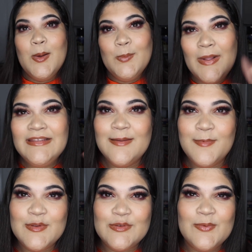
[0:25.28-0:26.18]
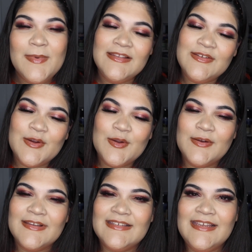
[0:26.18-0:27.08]
What's up, YouTube? It's your girl
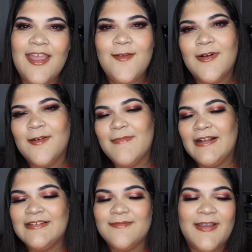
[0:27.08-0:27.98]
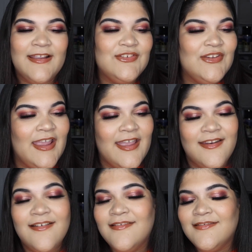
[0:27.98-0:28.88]
Christy, and welcome back to my
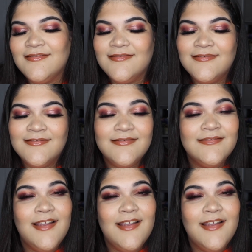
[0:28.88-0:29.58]
channel.